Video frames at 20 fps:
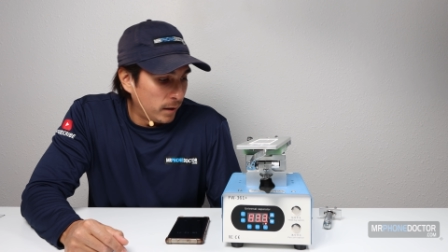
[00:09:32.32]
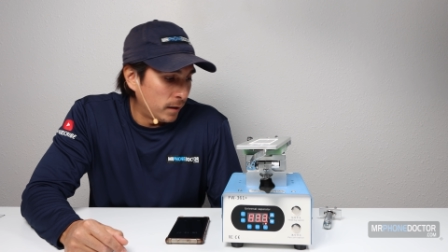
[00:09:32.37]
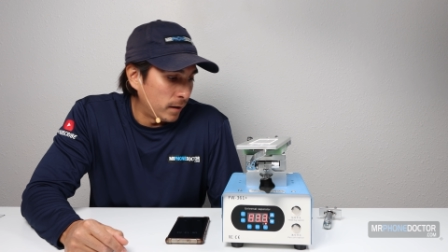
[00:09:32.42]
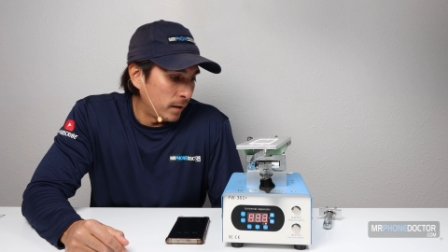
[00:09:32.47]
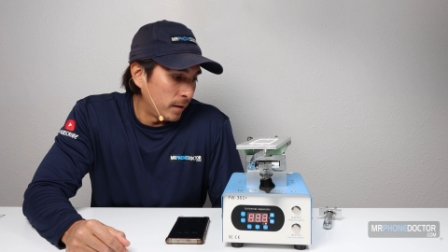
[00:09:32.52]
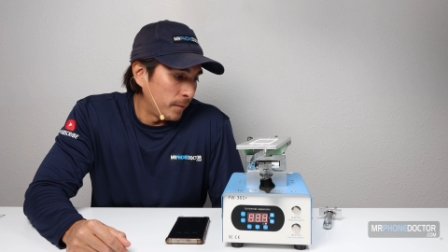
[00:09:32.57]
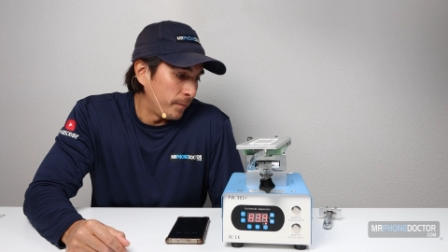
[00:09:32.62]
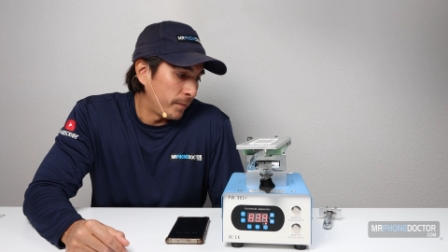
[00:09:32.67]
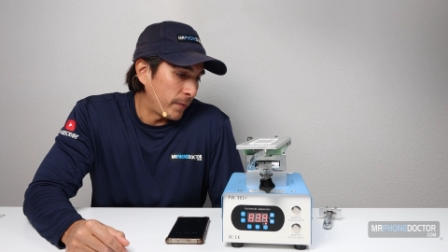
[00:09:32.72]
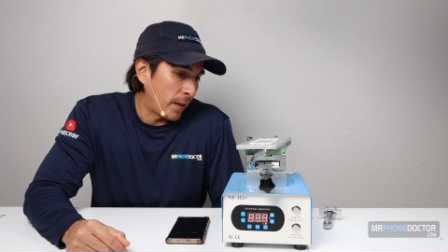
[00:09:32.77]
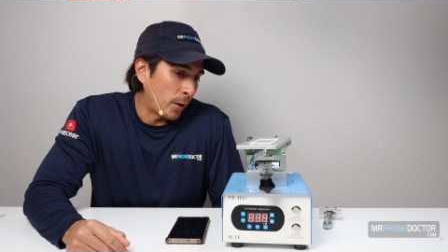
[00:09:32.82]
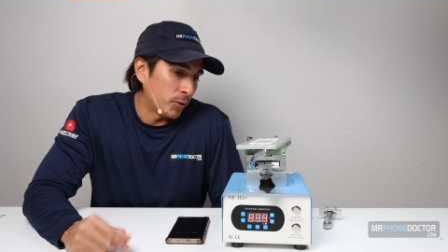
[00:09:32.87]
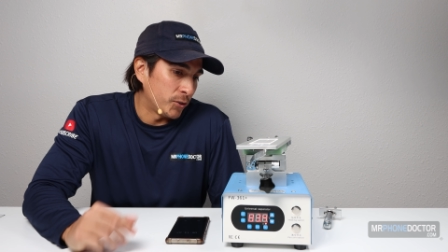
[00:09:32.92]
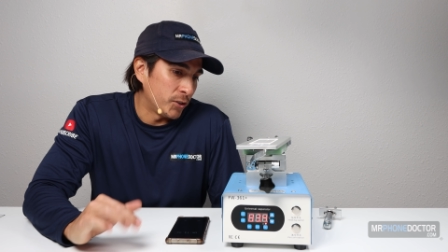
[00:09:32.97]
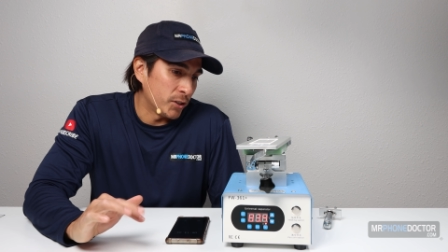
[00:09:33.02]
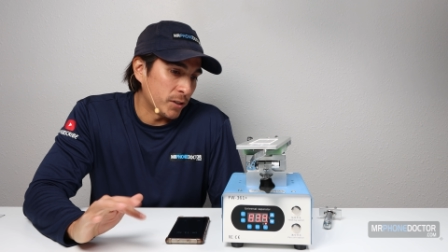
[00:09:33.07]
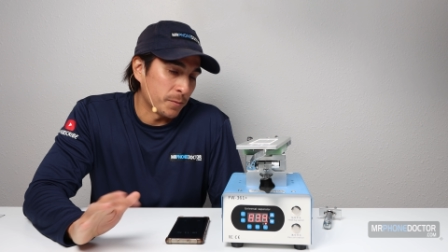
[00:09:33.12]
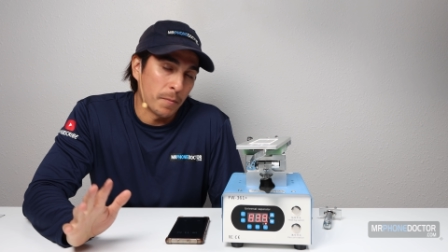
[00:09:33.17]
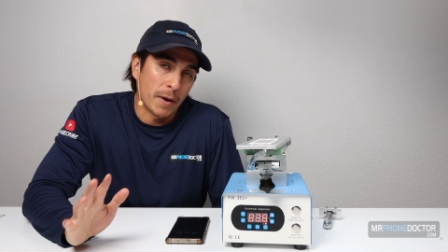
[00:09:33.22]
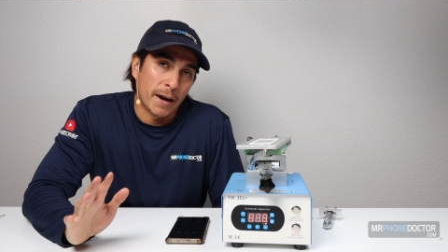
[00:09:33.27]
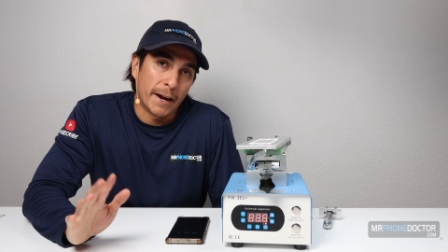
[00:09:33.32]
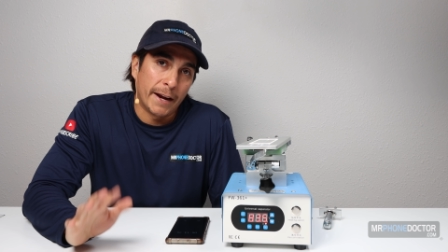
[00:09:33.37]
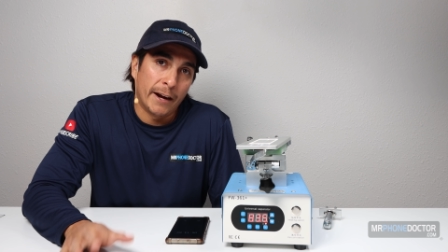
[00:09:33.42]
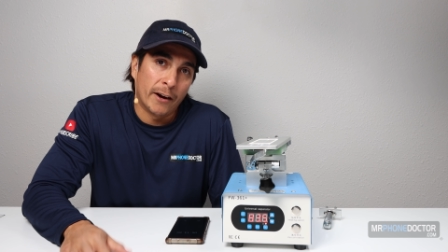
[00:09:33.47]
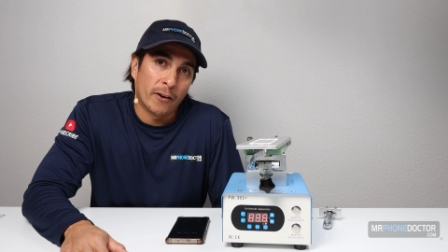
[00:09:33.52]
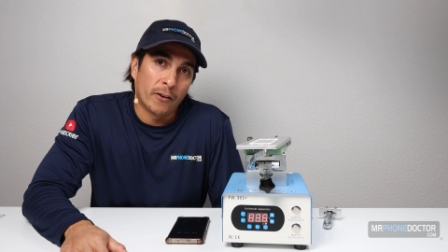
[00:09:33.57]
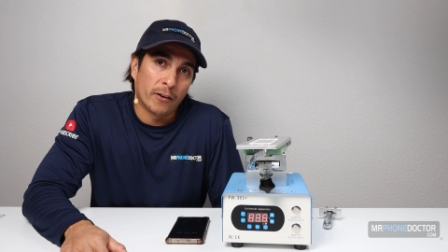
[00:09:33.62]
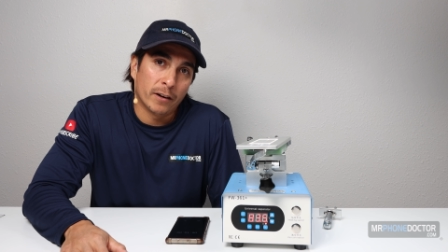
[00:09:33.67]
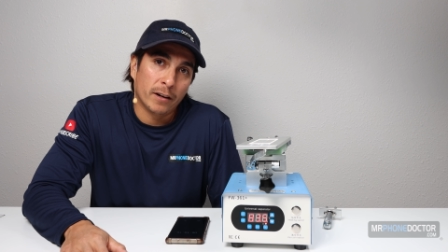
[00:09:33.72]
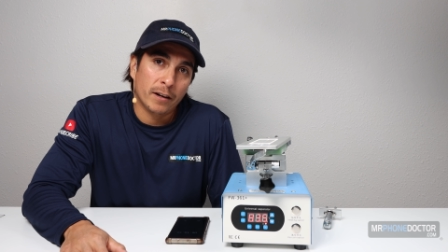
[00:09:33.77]
um, that was just my
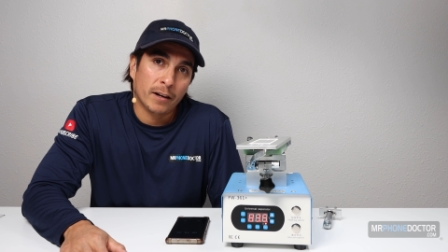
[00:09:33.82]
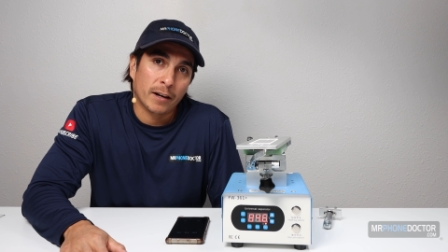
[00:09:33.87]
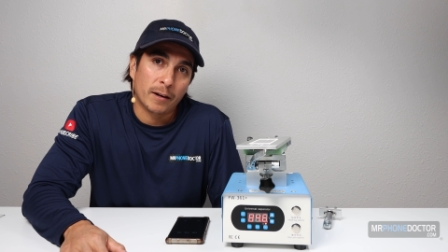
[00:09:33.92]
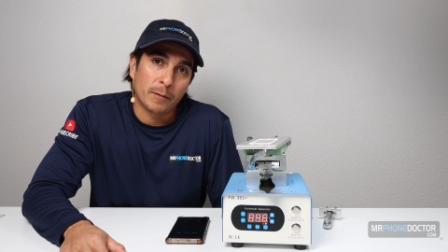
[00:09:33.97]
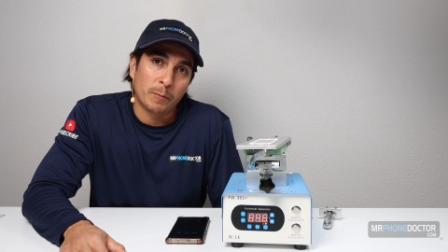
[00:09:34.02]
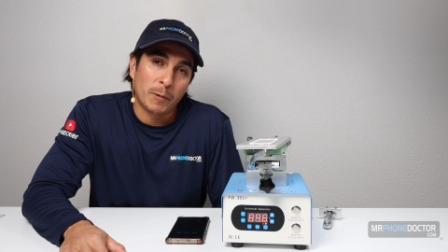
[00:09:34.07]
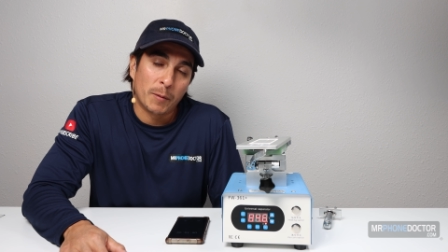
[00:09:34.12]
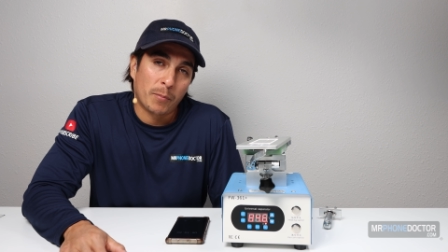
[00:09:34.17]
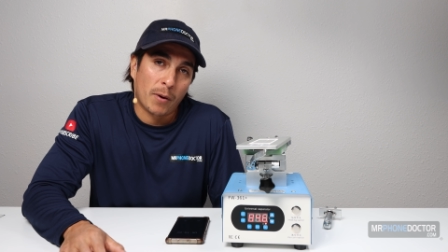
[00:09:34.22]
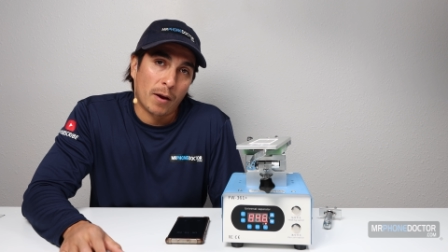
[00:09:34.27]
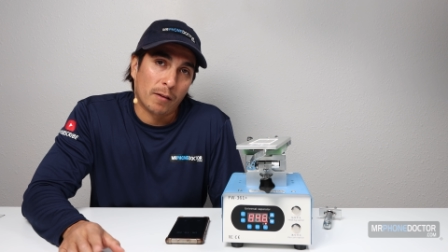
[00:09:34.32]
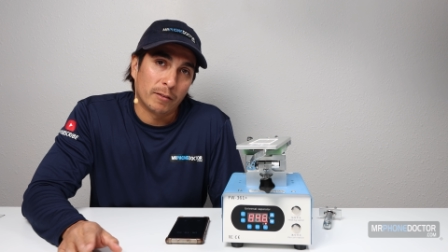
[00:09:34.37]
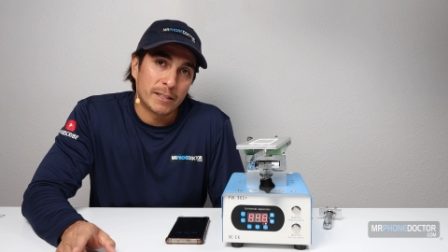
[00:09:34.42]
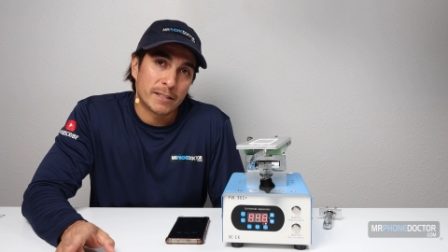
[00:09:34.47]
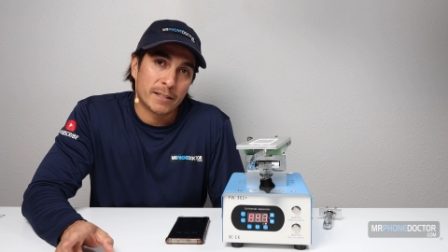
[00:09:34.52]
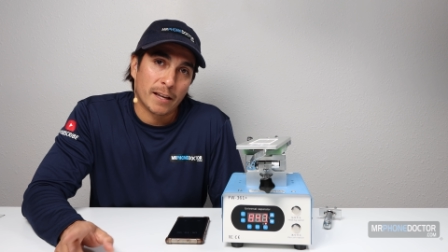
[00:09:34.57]
error. We probably